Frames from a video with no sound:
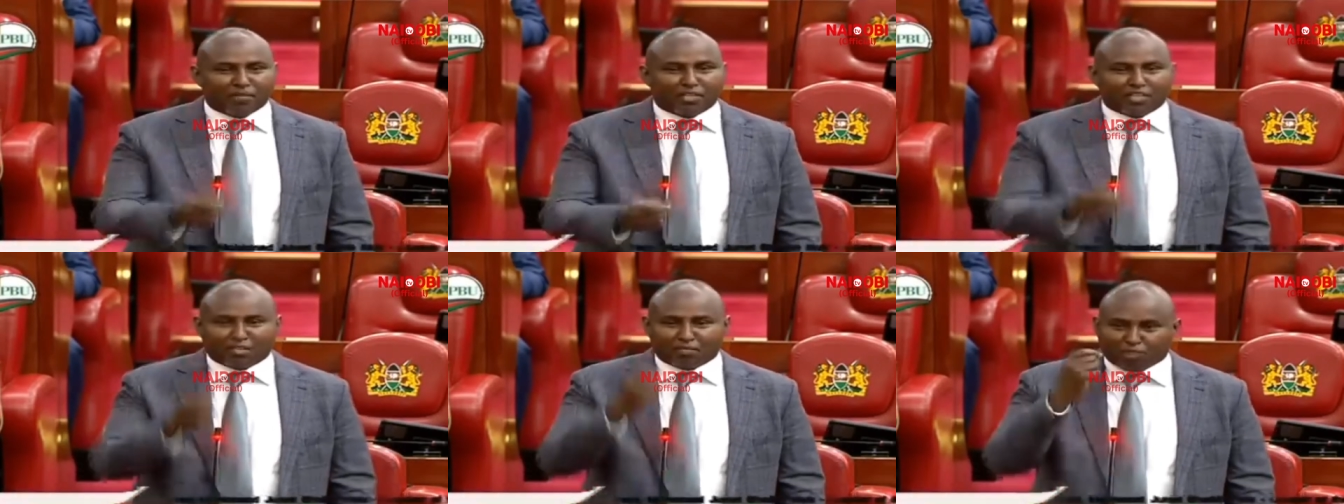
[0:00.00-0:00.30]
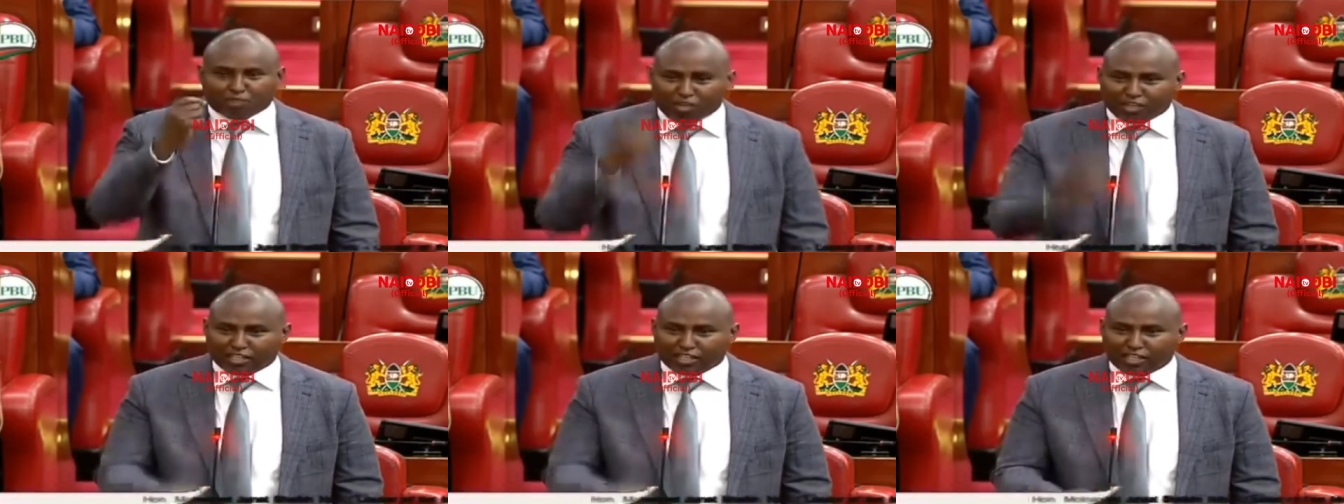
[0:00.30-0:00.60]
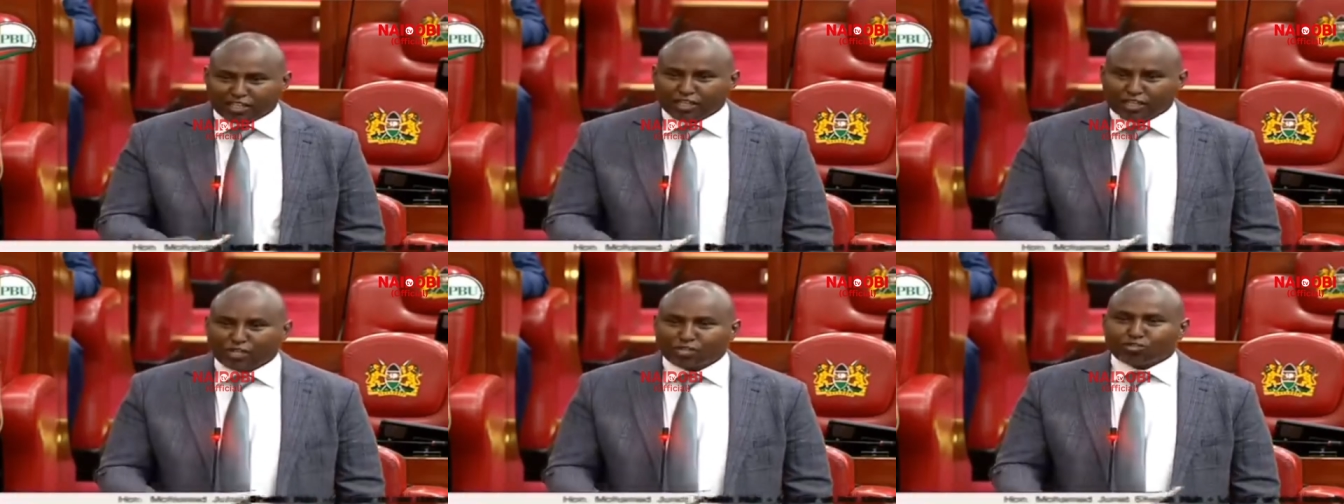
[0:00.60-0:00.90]
in the
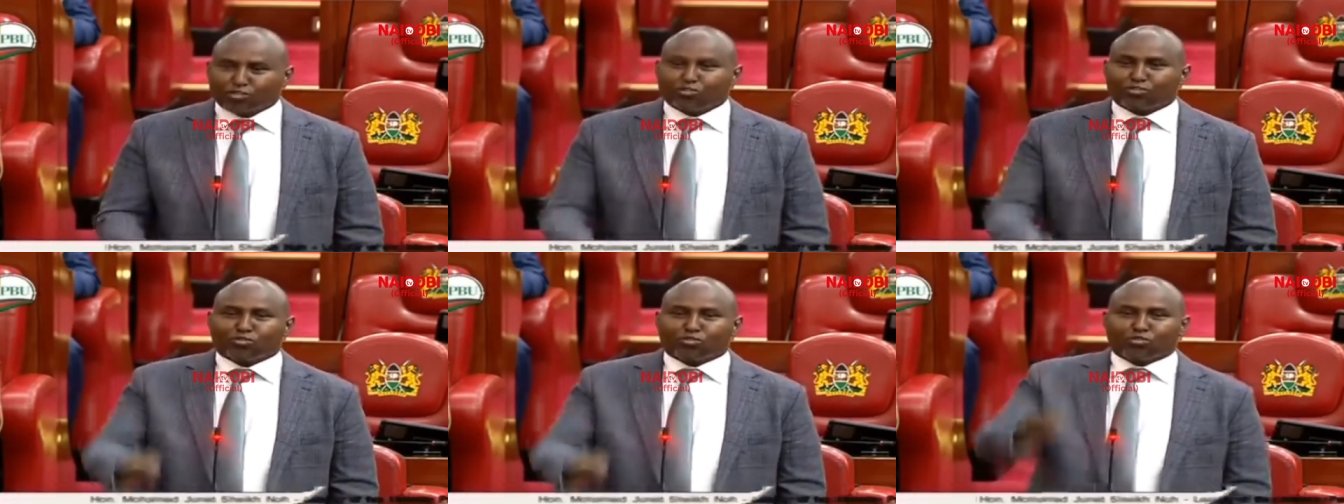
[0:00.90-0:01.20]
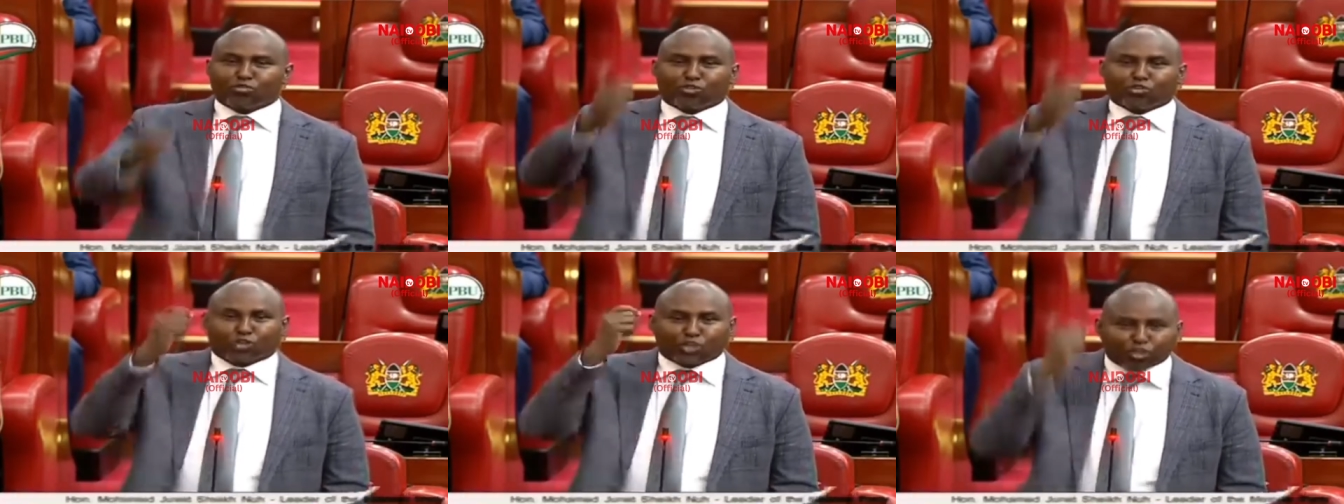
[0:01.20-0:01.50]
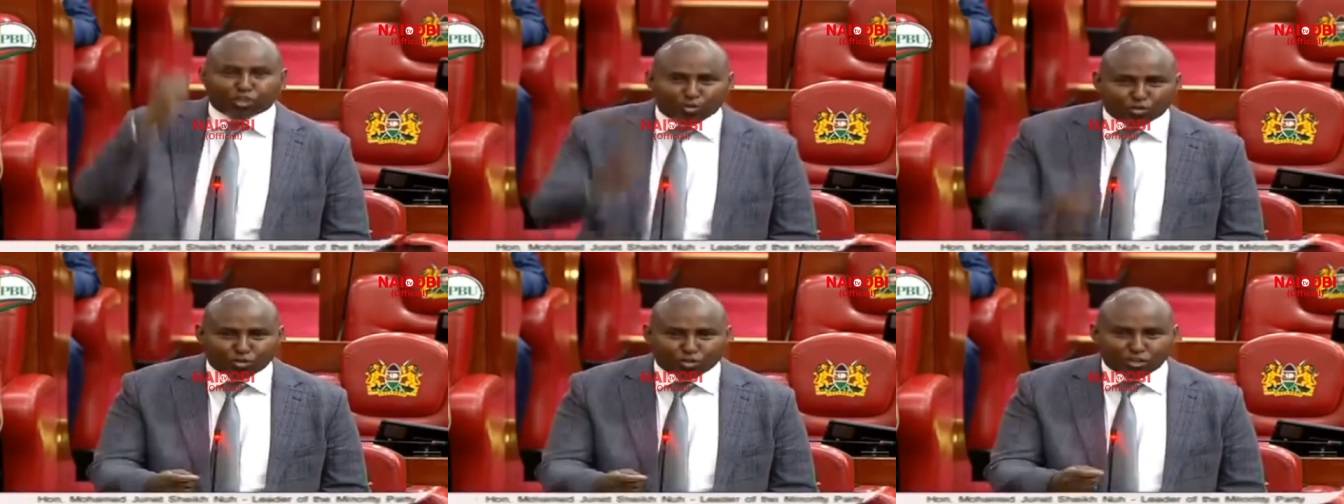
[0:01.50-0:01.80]
morning to, to
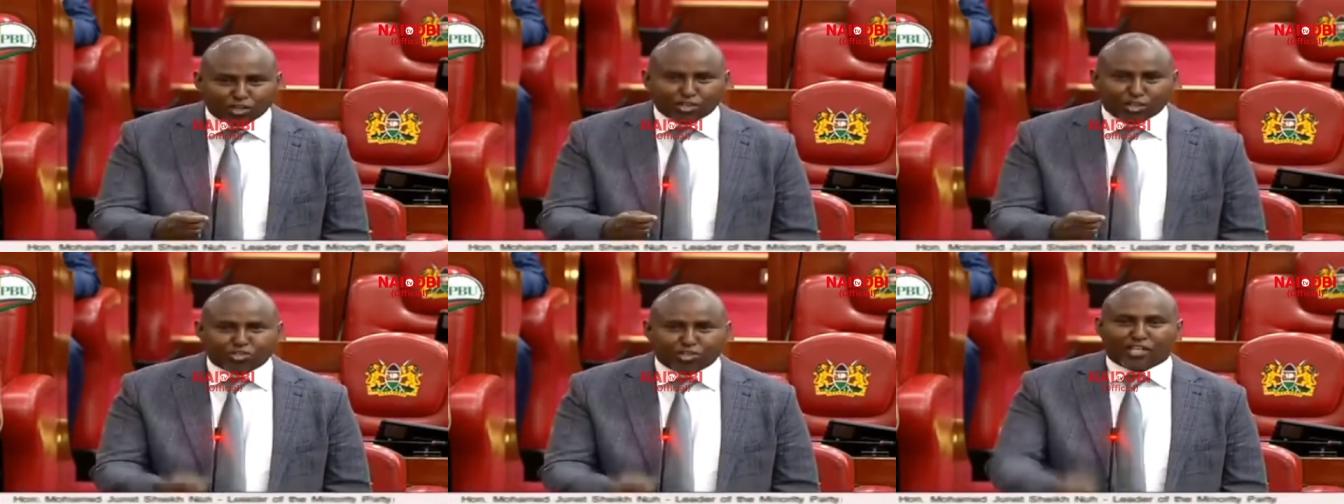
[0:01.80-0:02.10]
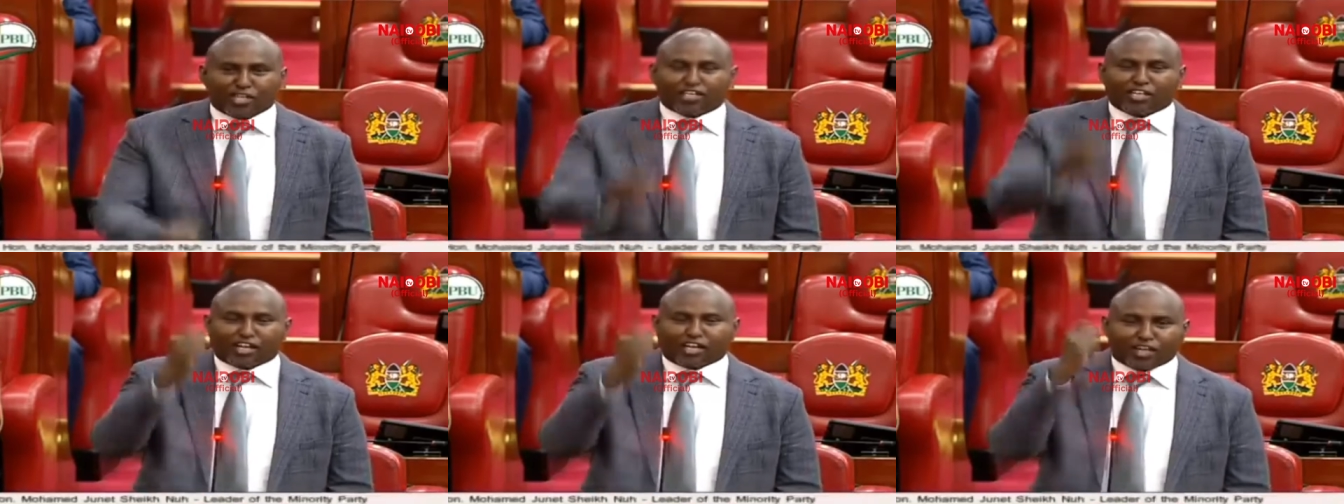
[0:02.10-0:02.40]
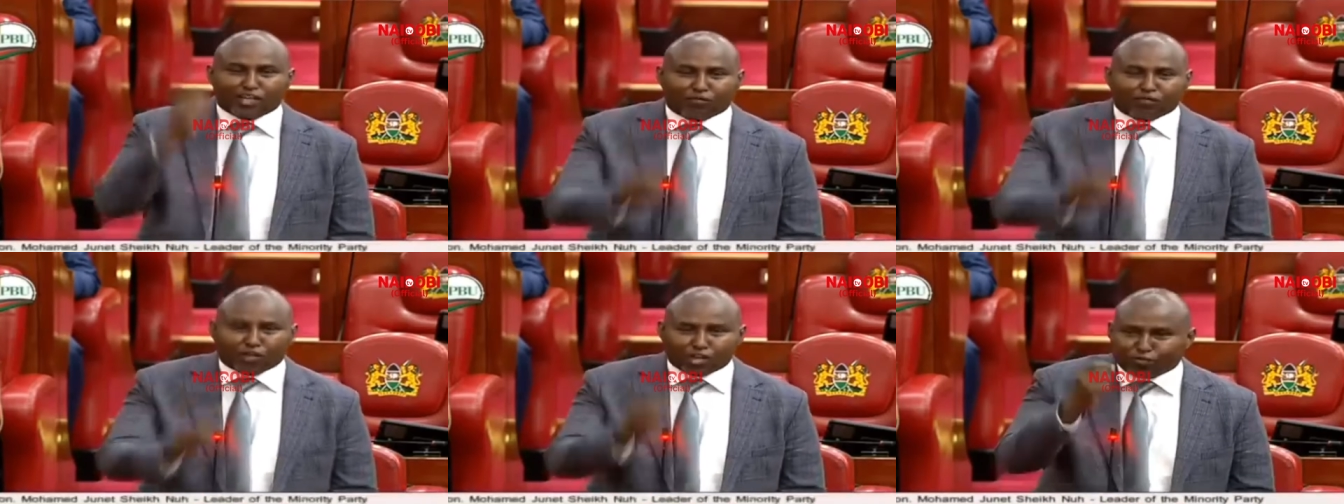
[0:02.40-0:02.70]
queue so that they
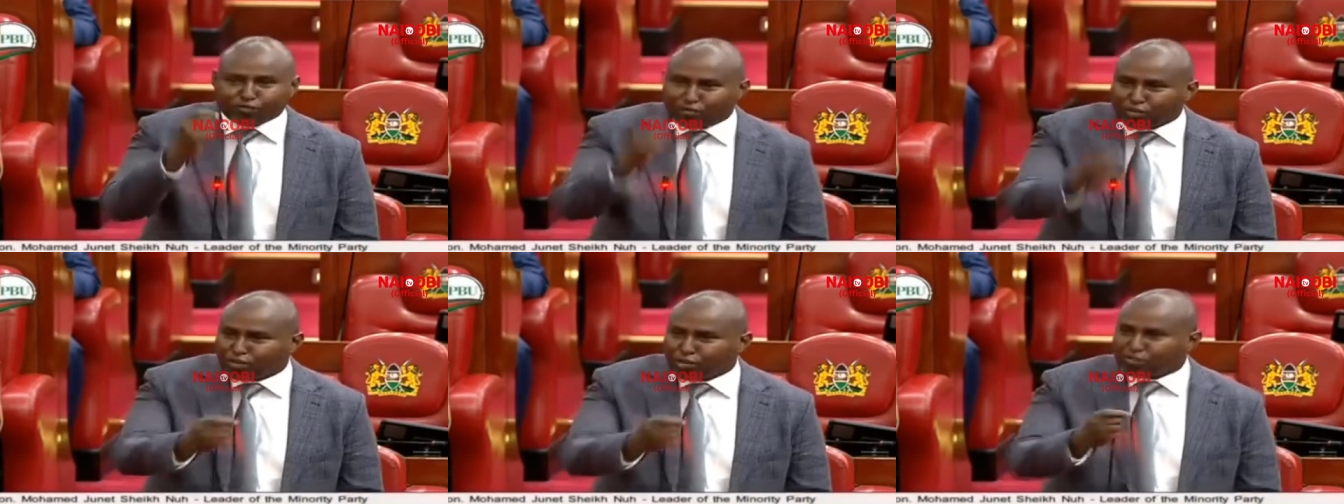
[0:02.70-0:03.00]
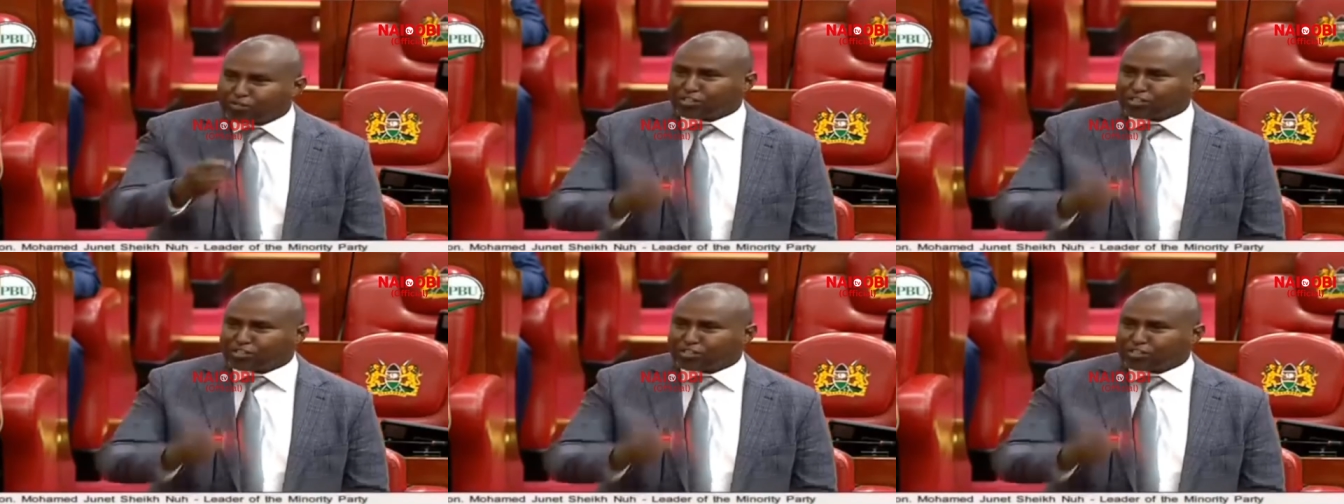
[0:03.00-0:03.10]
can vote for you,